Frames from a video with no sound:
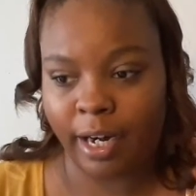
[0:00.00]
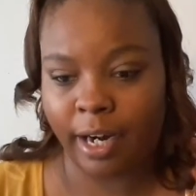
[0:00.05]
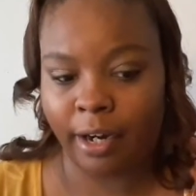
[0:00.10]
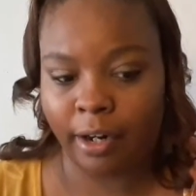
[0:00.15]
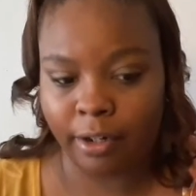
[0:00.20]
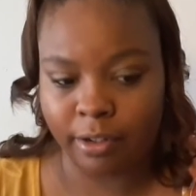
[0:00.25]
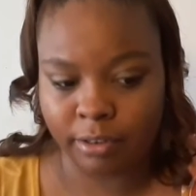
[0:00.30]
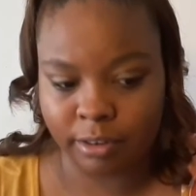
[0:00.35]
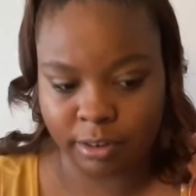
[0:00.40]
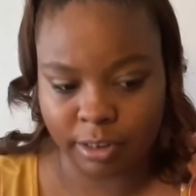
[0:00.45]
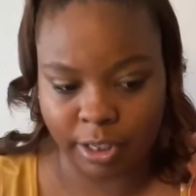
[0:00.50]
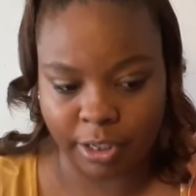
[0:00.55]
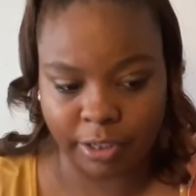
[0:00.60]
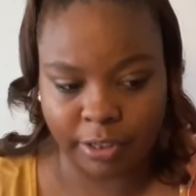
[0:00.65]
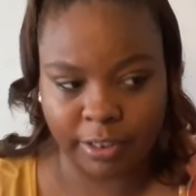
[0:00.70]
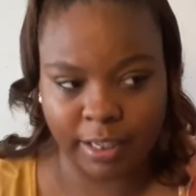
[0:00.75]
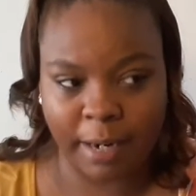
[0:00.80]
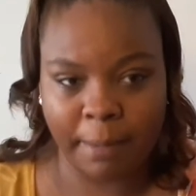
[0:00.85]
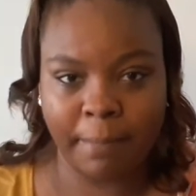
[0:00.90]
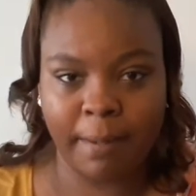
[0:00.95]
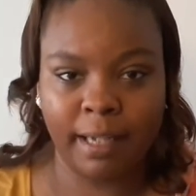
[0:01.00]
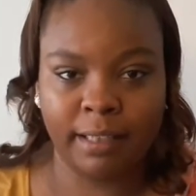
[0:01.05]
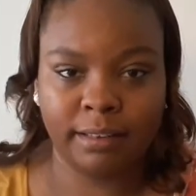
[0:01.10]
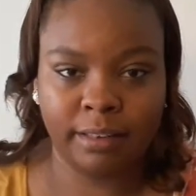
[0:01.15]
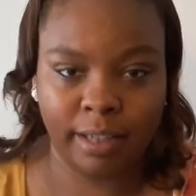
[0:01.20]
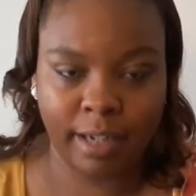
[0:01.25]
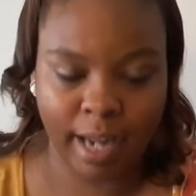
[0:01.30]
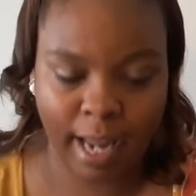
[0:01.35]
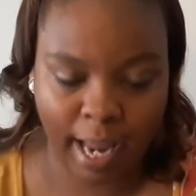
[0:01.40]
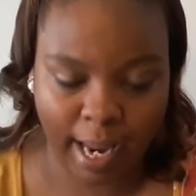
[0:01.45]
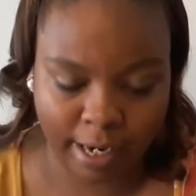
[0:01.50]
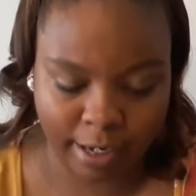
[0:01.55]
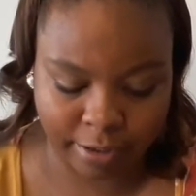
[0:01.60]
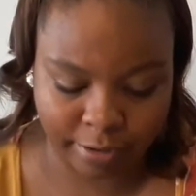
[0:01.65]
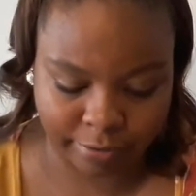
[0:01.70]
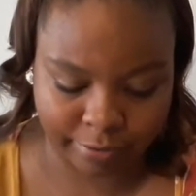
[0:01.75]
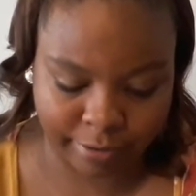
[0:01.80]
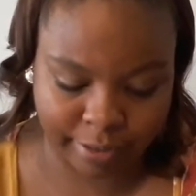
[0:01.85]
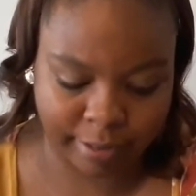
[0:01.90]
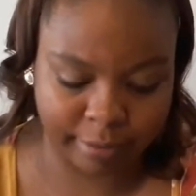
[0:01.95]
That hurts her. That makes her
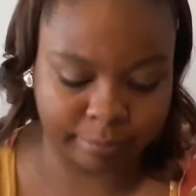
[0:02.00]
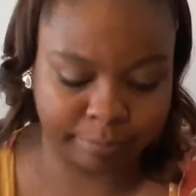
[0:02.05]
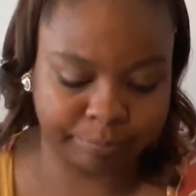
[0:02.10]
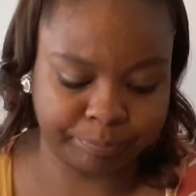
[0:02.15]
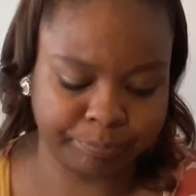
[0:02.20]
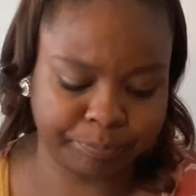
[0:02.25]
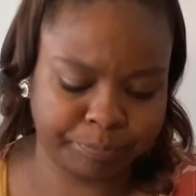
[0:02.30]
angry.